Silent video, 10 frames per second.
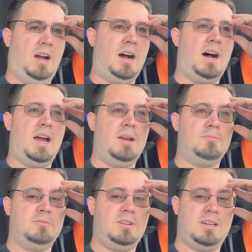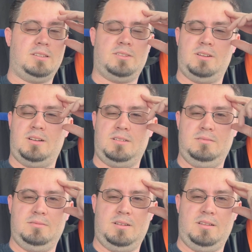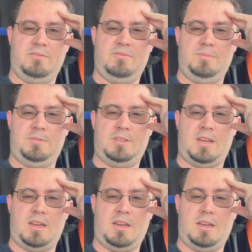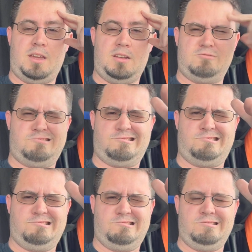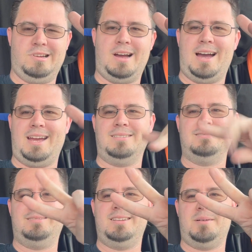I will catch y'all on the flip side. Alright, yep,